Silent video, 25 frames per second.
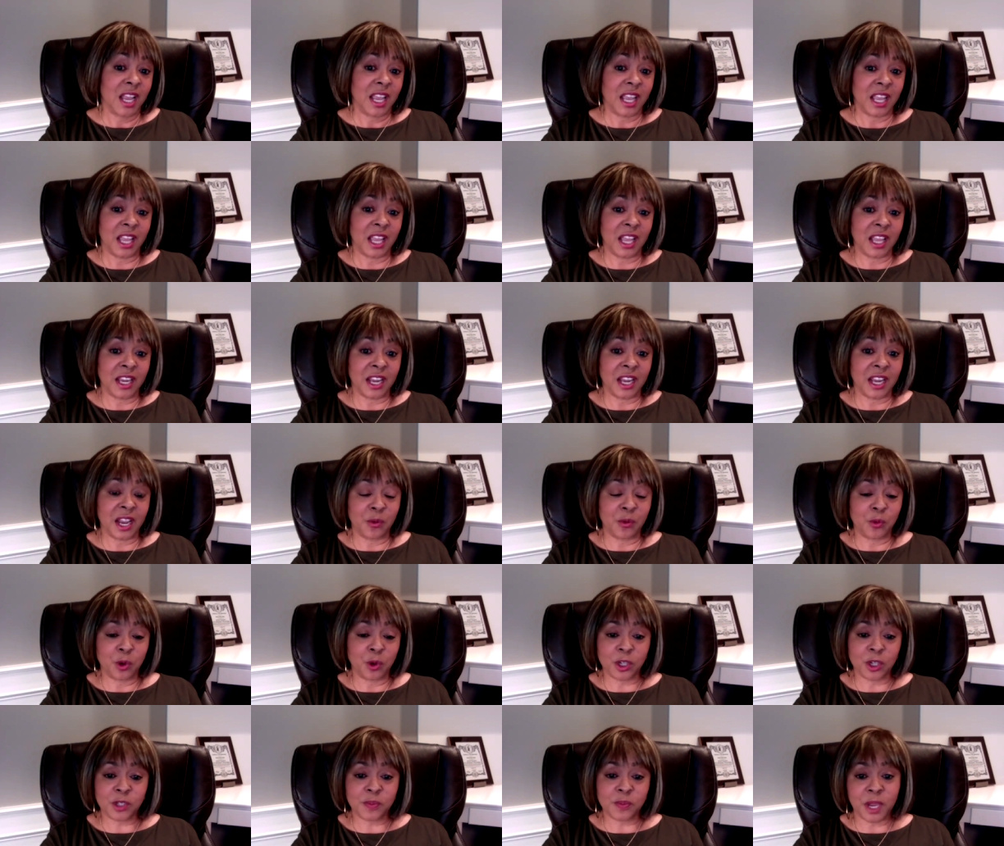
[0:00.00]
And I
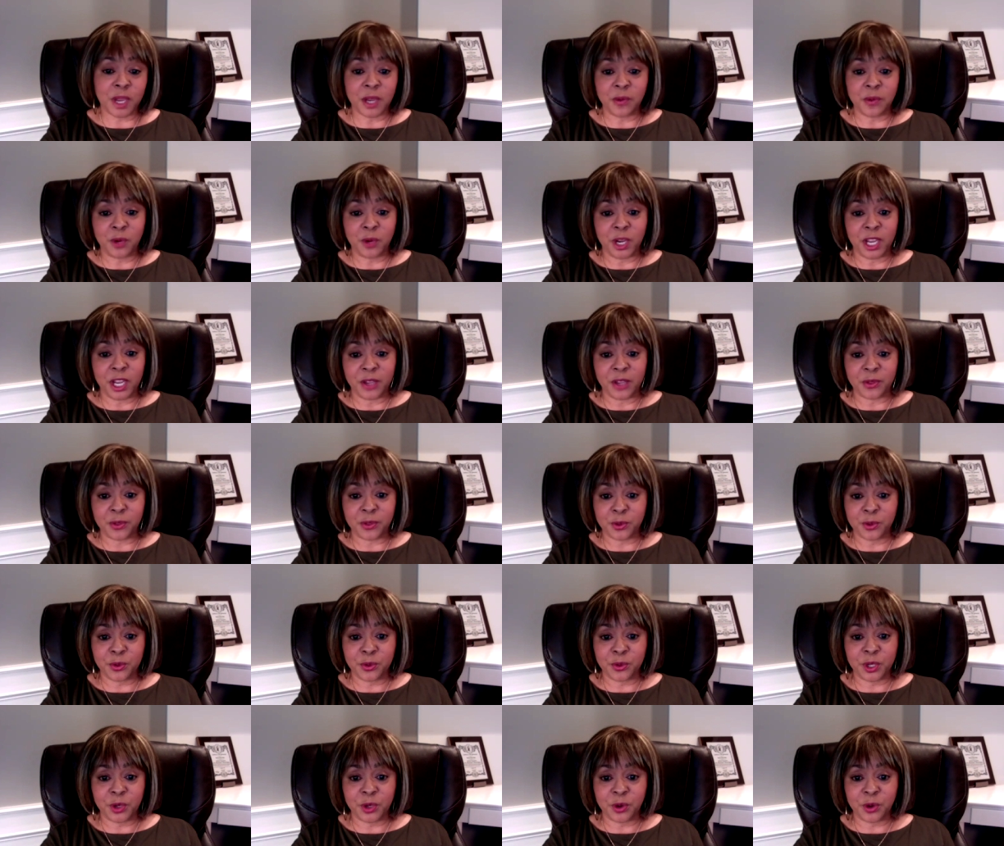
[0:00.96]
worked my way
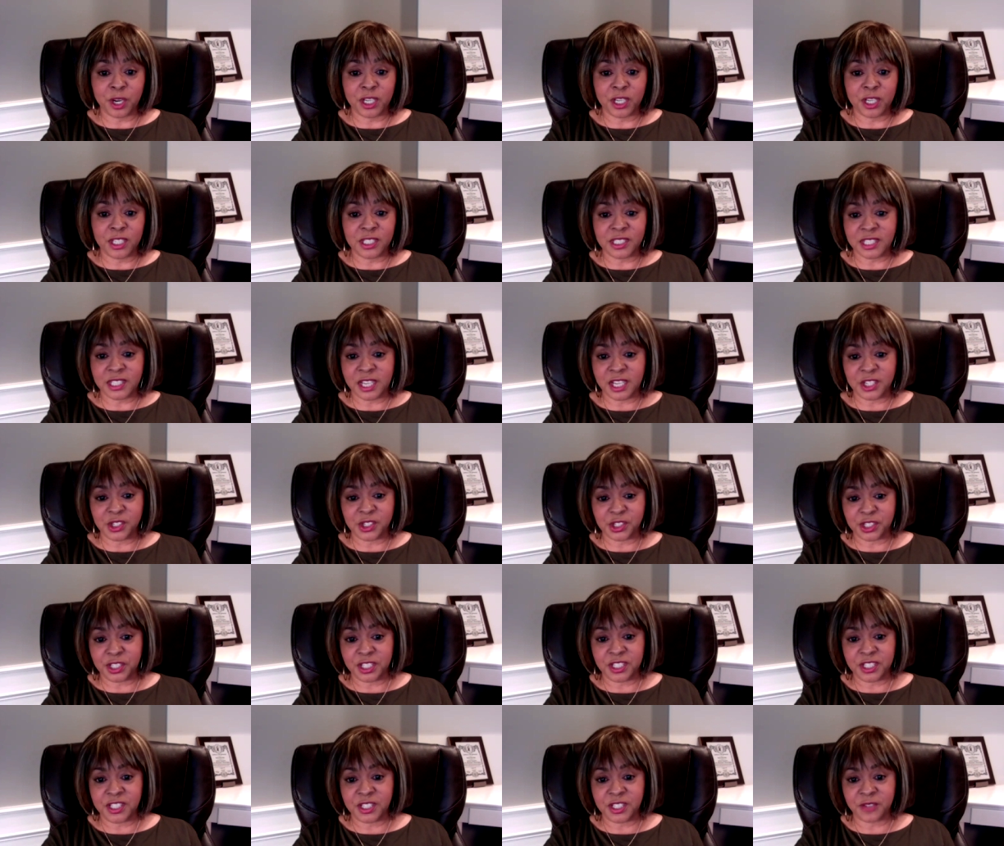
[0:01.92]
through the
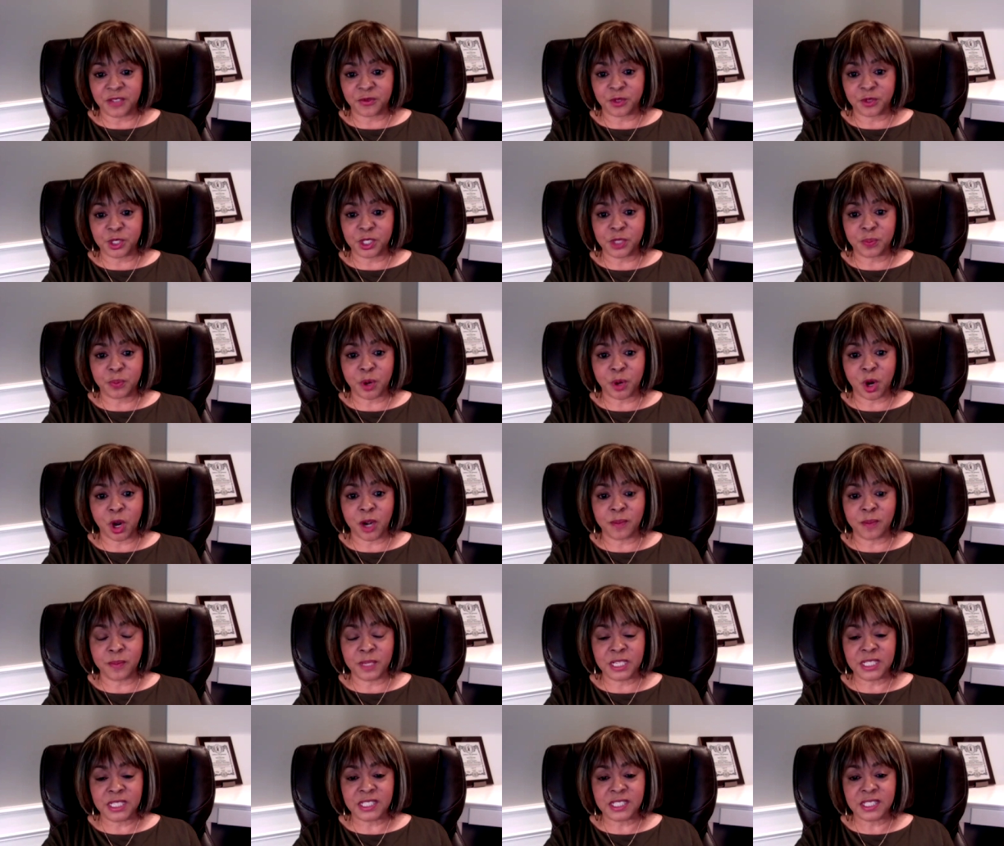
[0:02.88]
organization in different
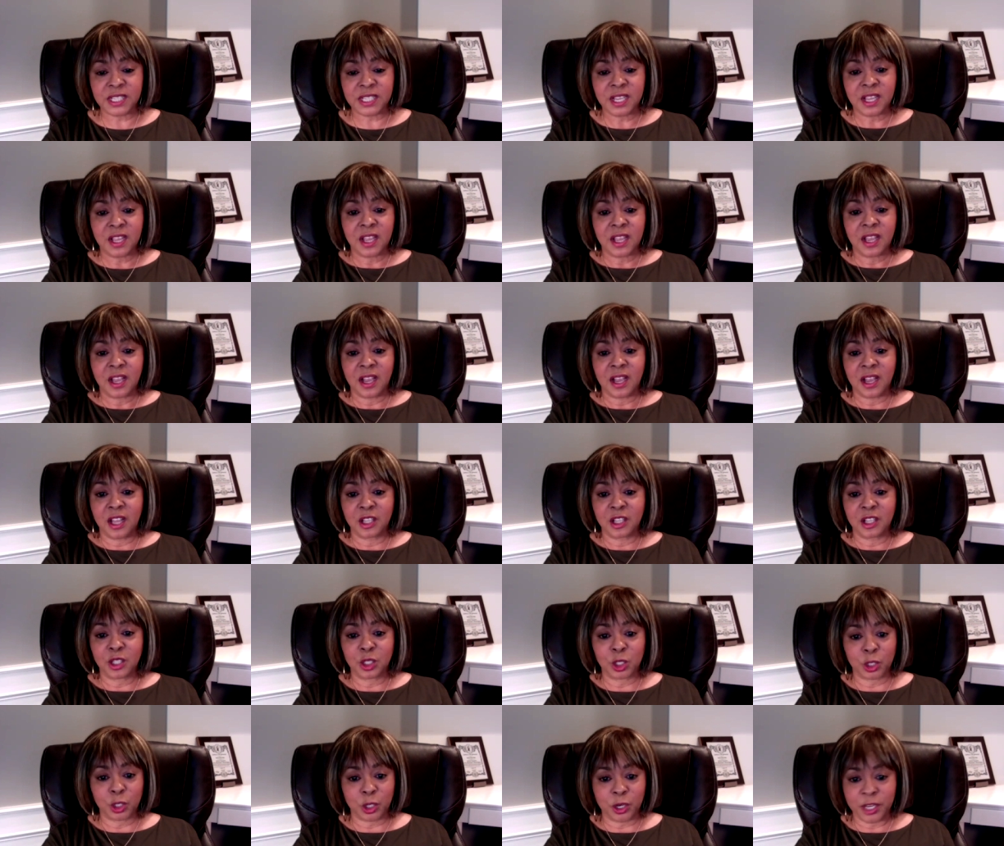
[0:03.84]
departments, uh,
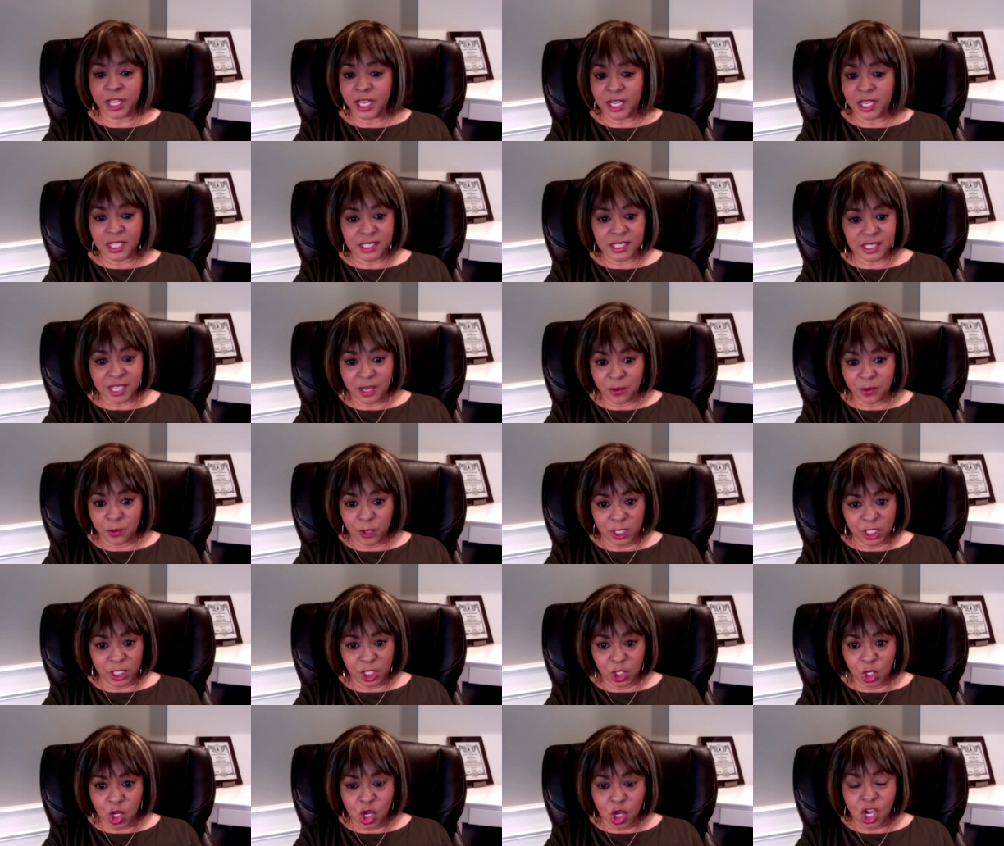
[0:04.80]
learning as I went
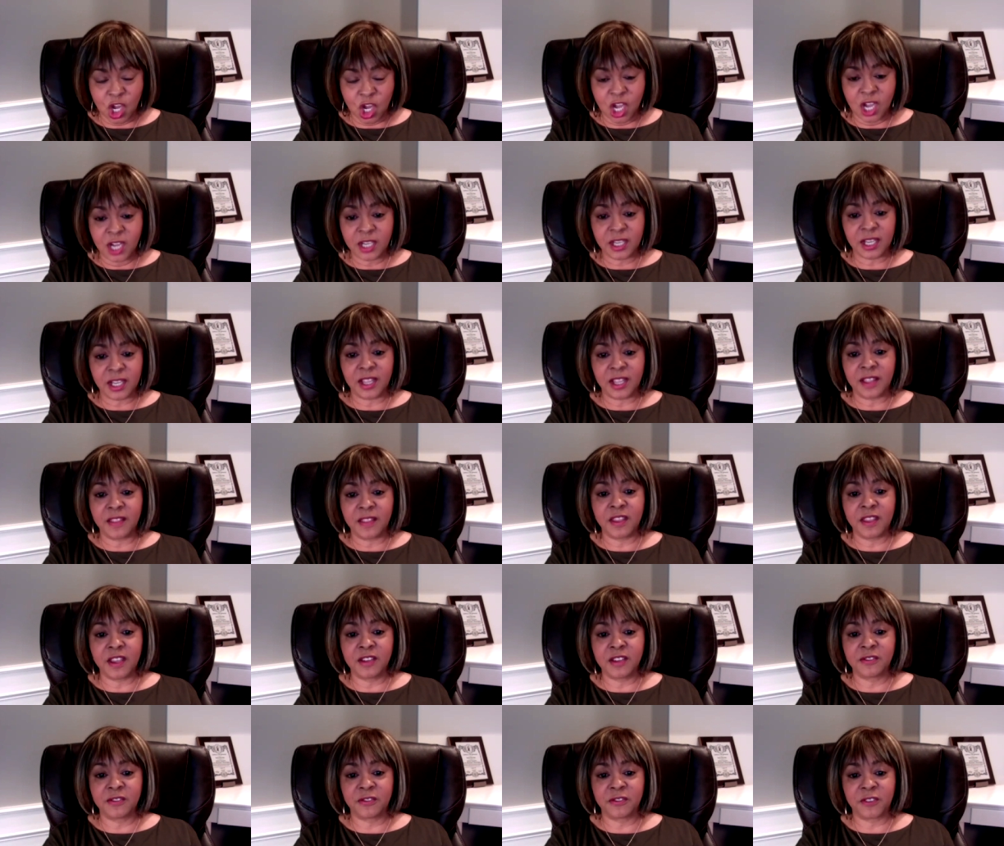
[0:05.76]
along, and
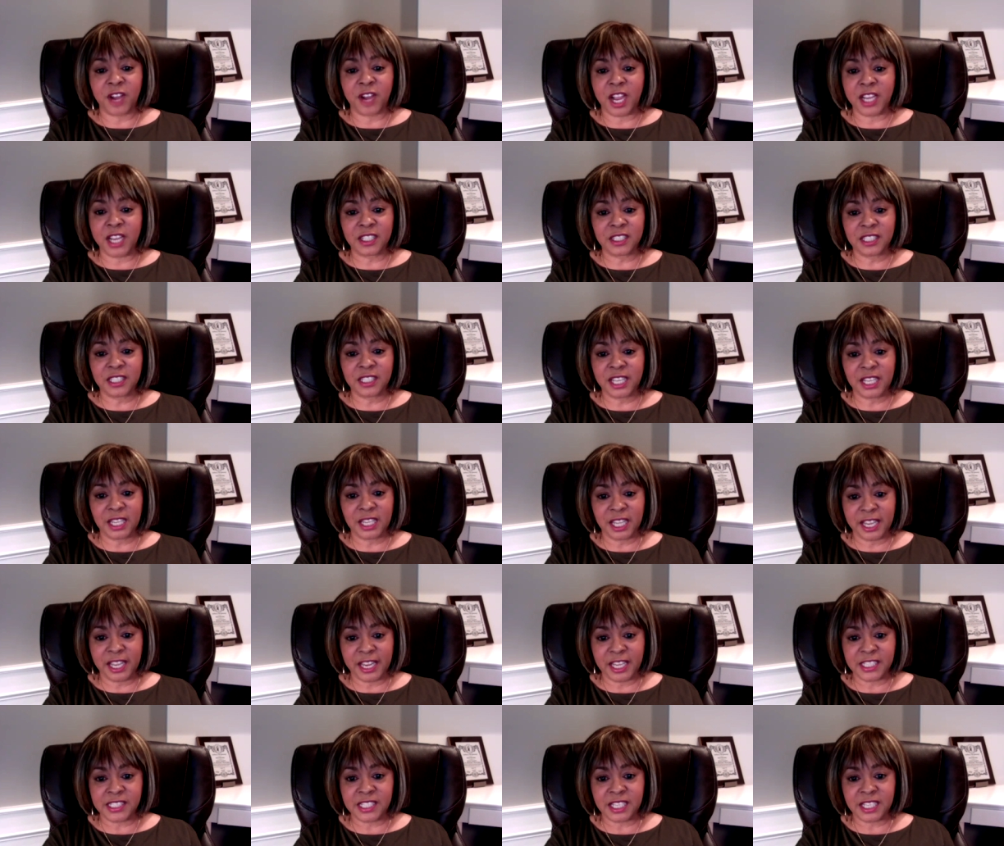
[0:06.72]
then finally
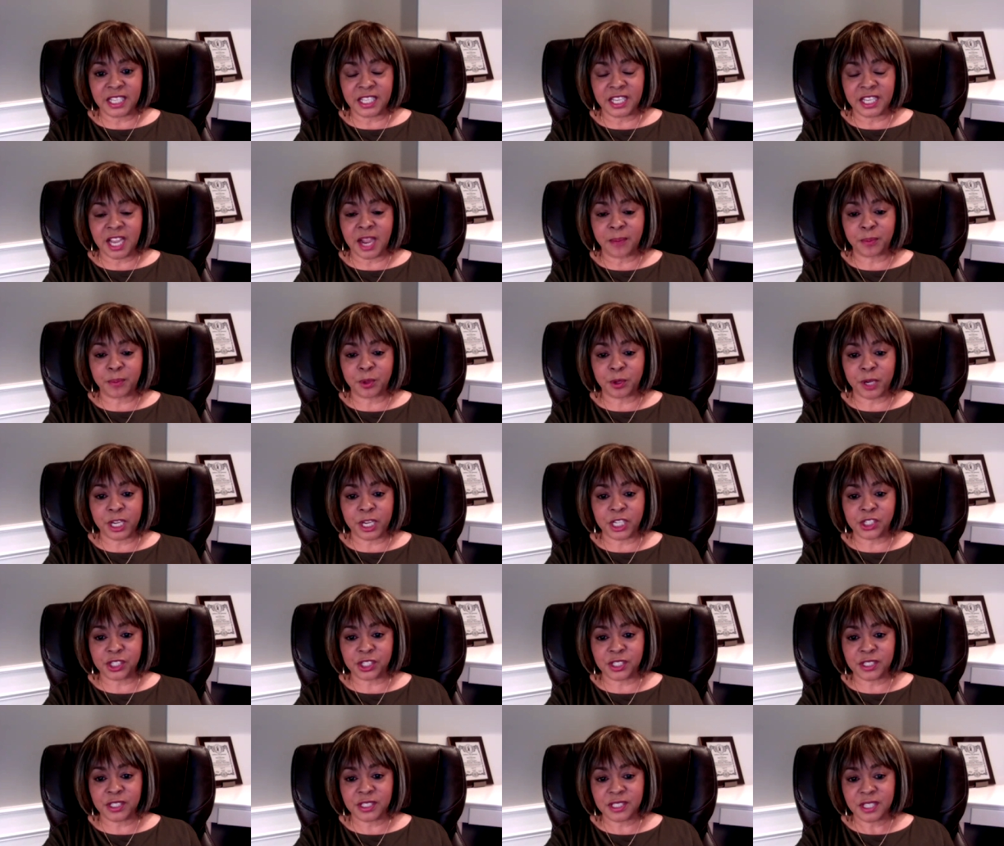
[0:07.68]
landing in
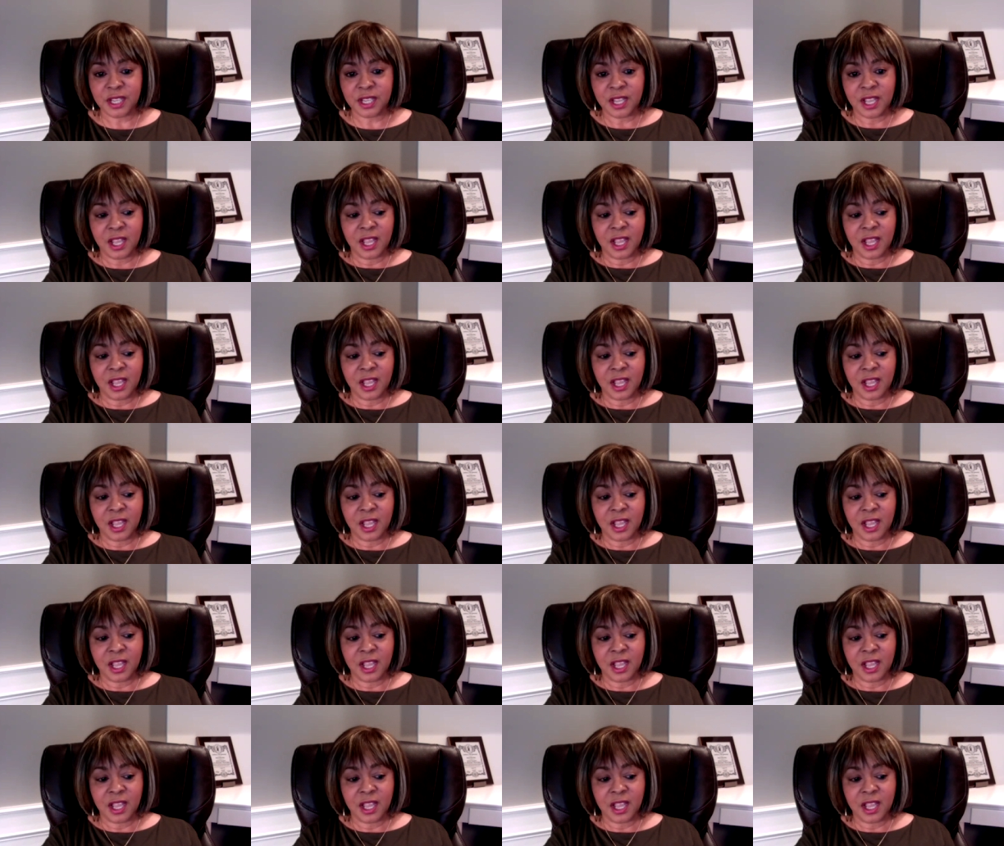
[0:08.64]
operations.